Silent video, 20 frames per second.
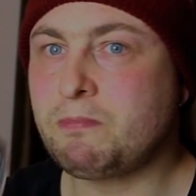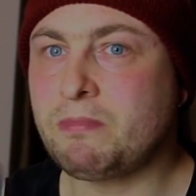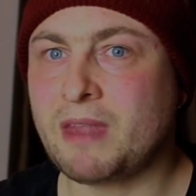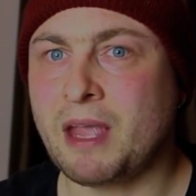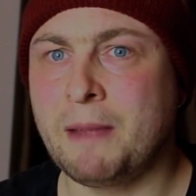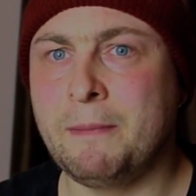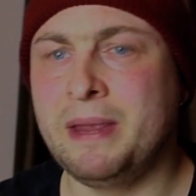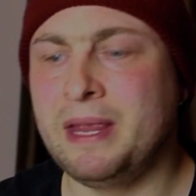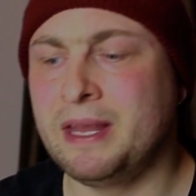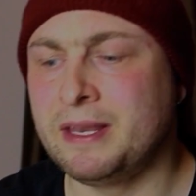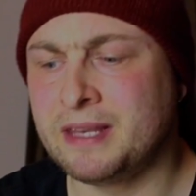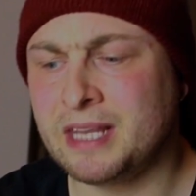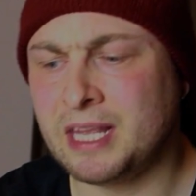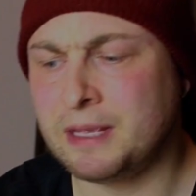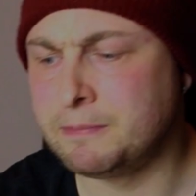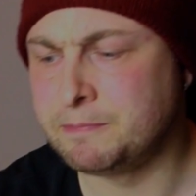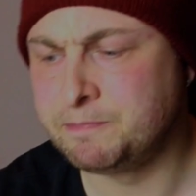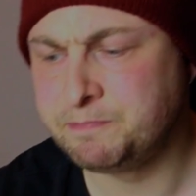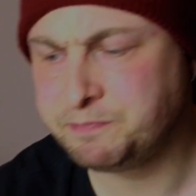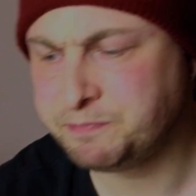I mean,
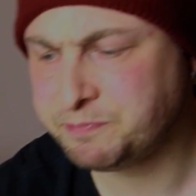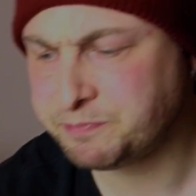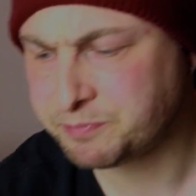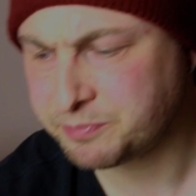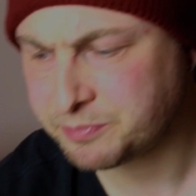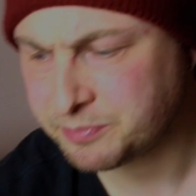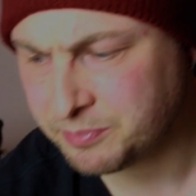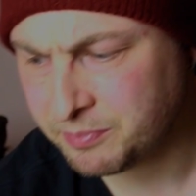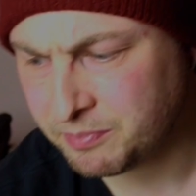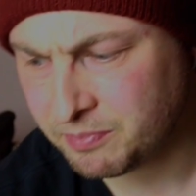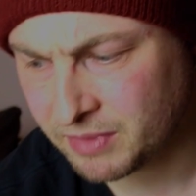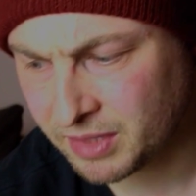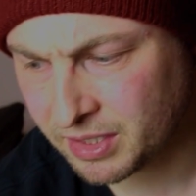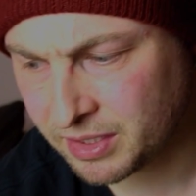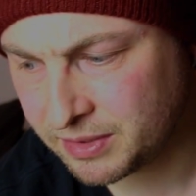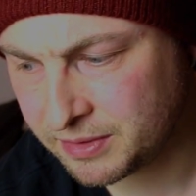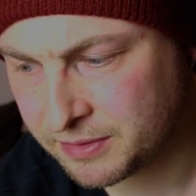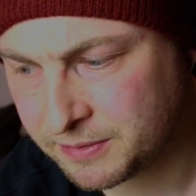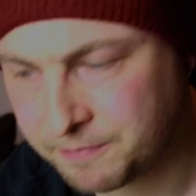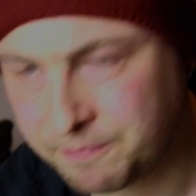them
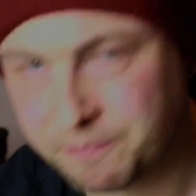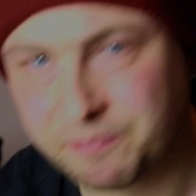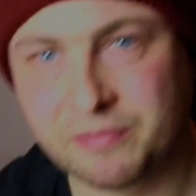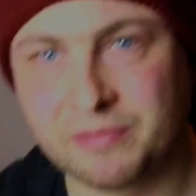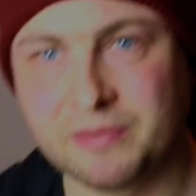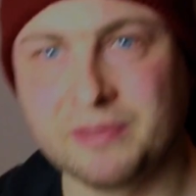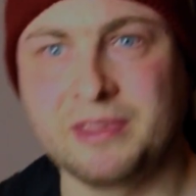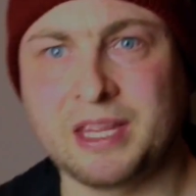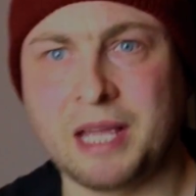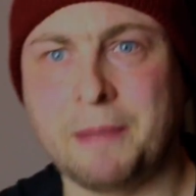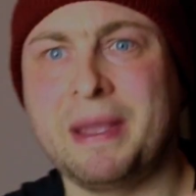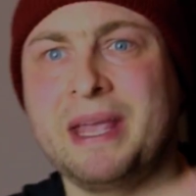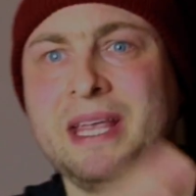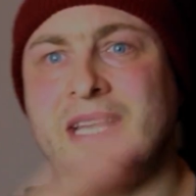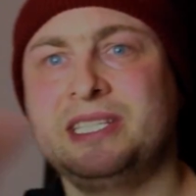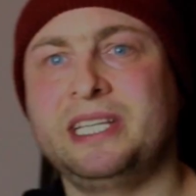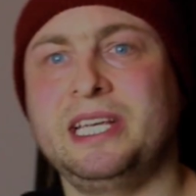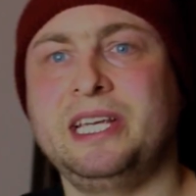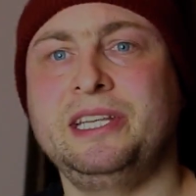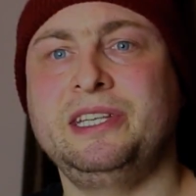
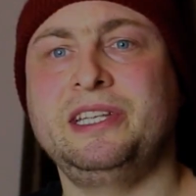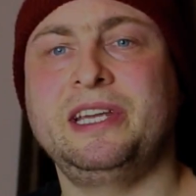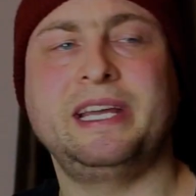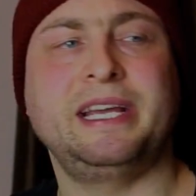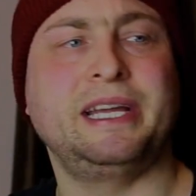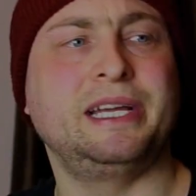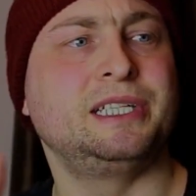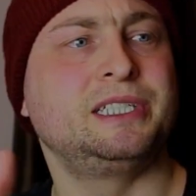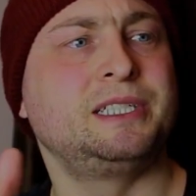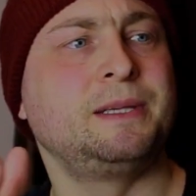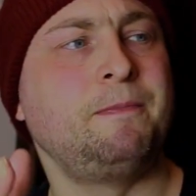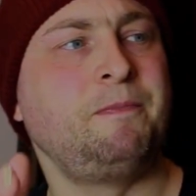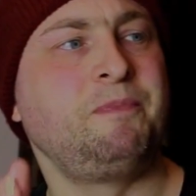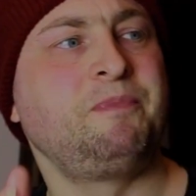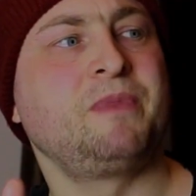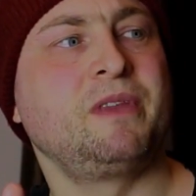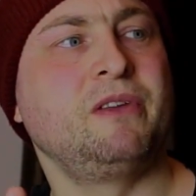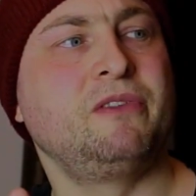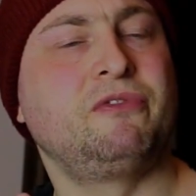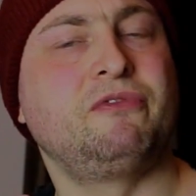18 years
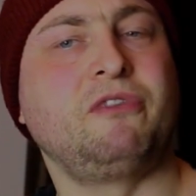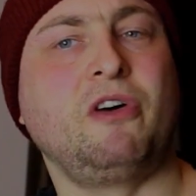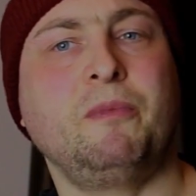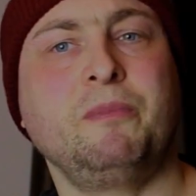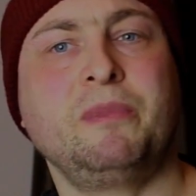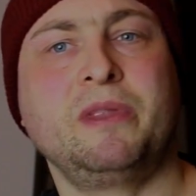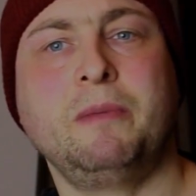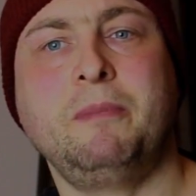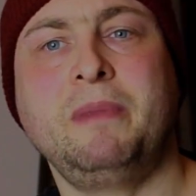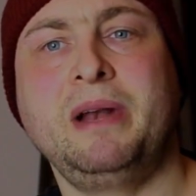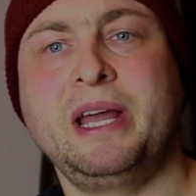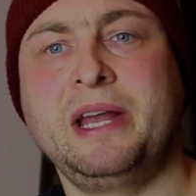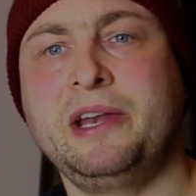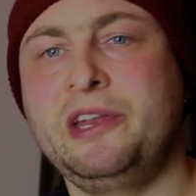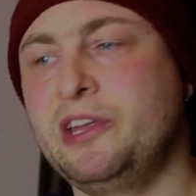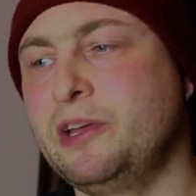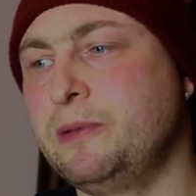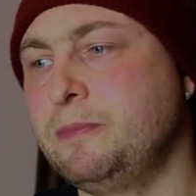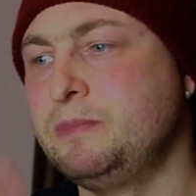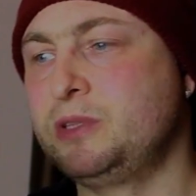from the
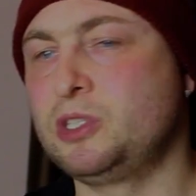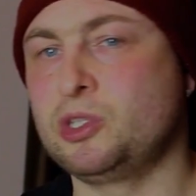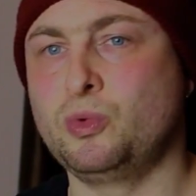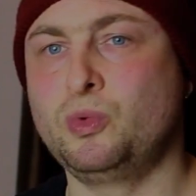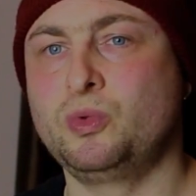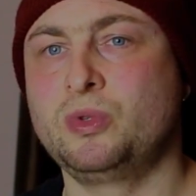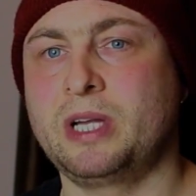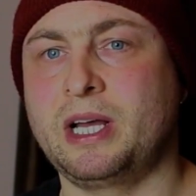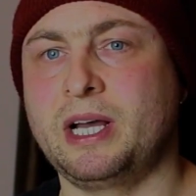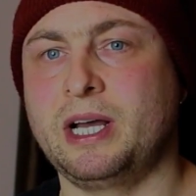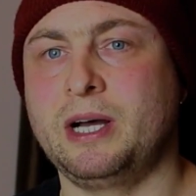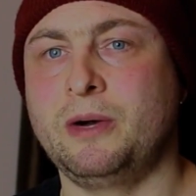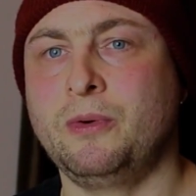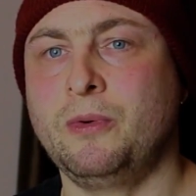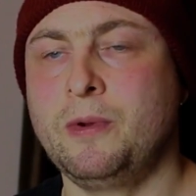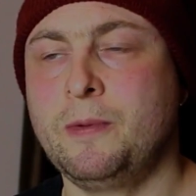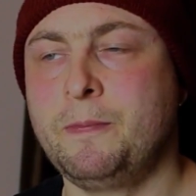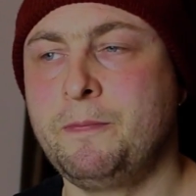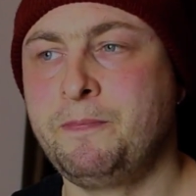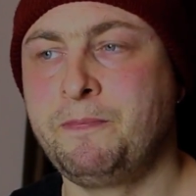millennium till
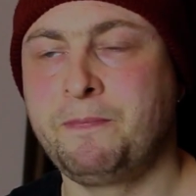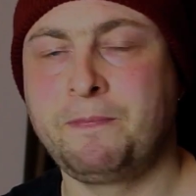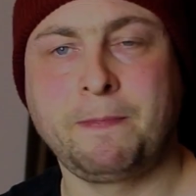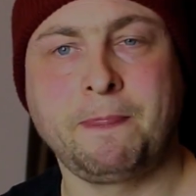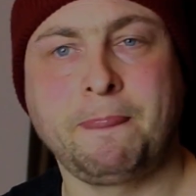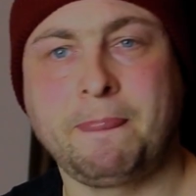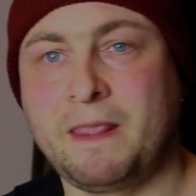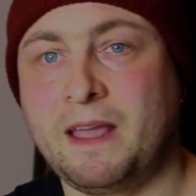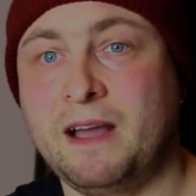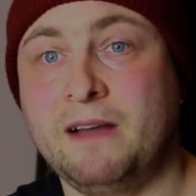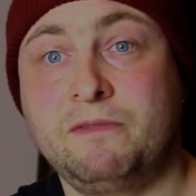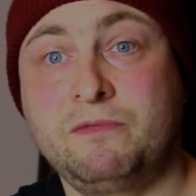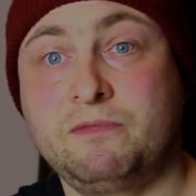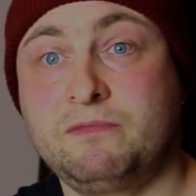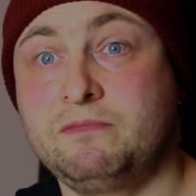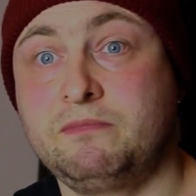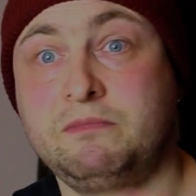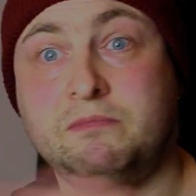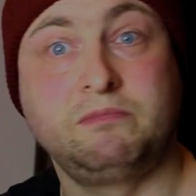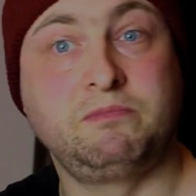now, I
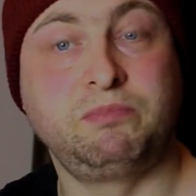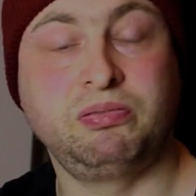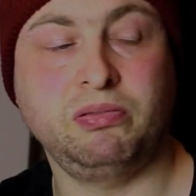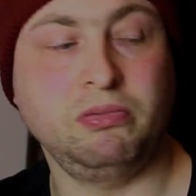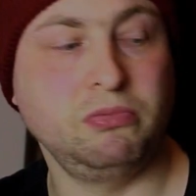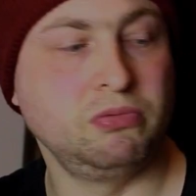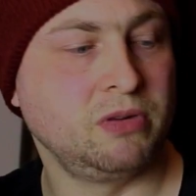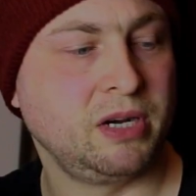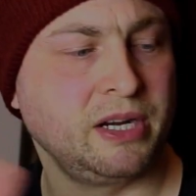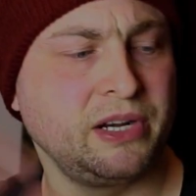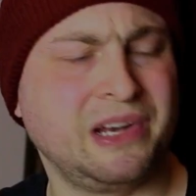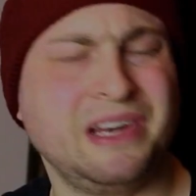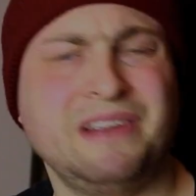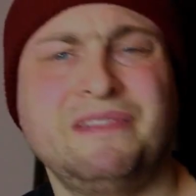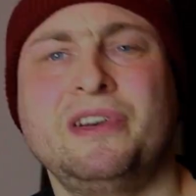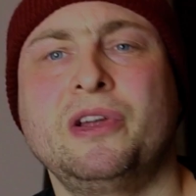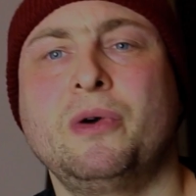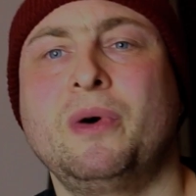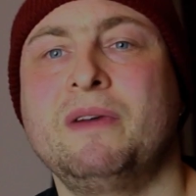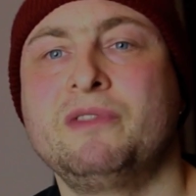don't
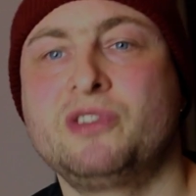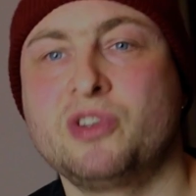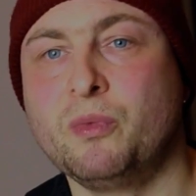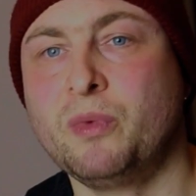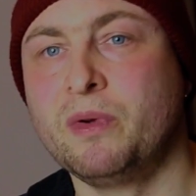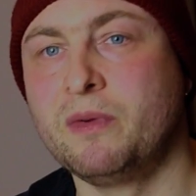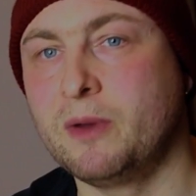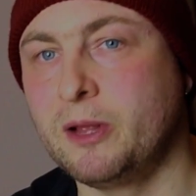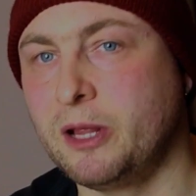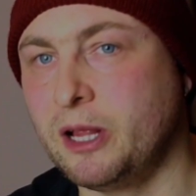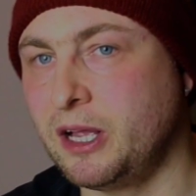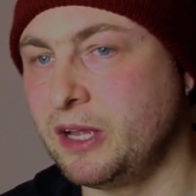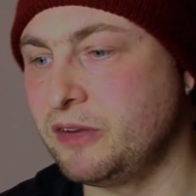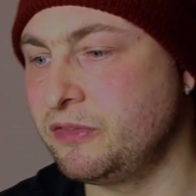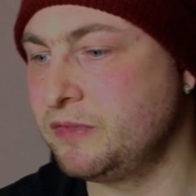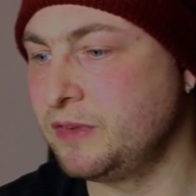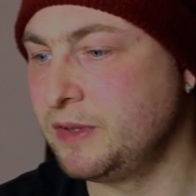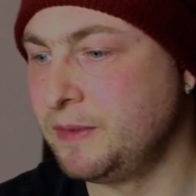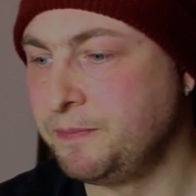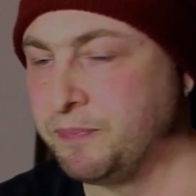even know what I've done with my
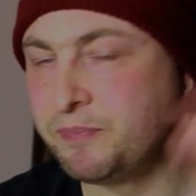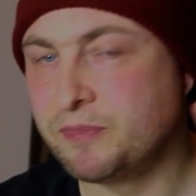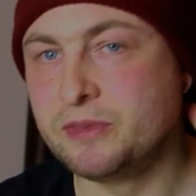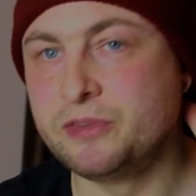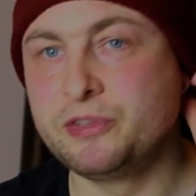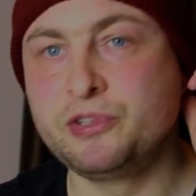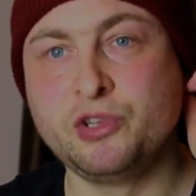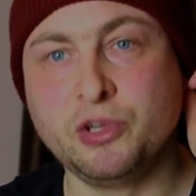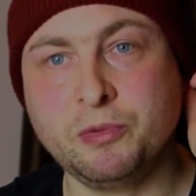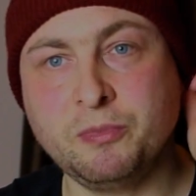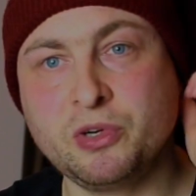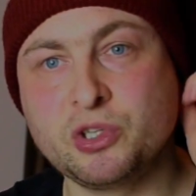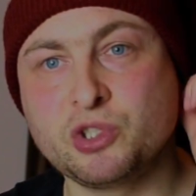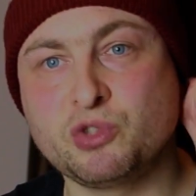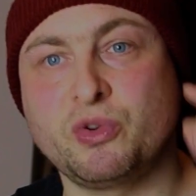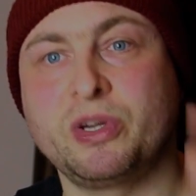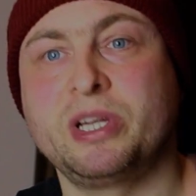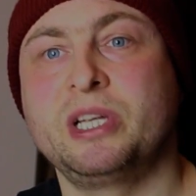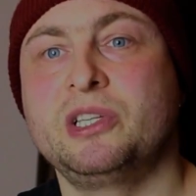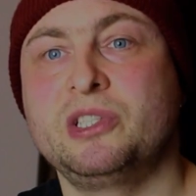life. Too much
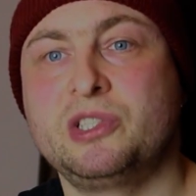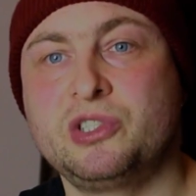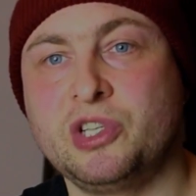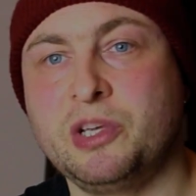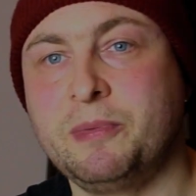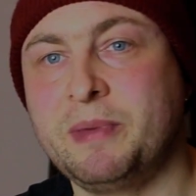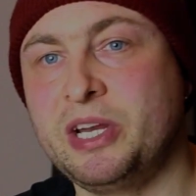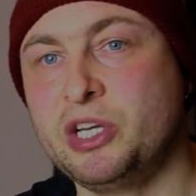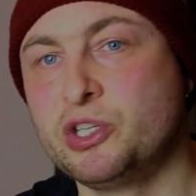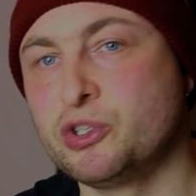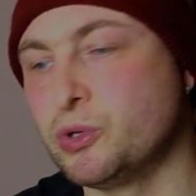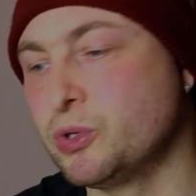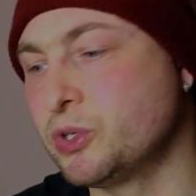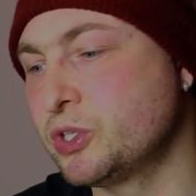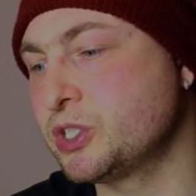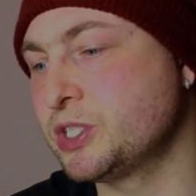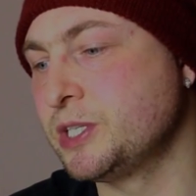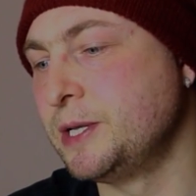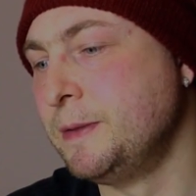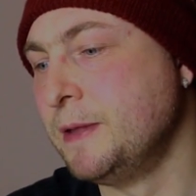drink, too many
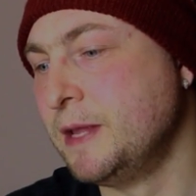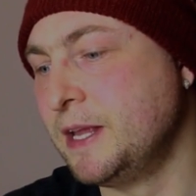drugs.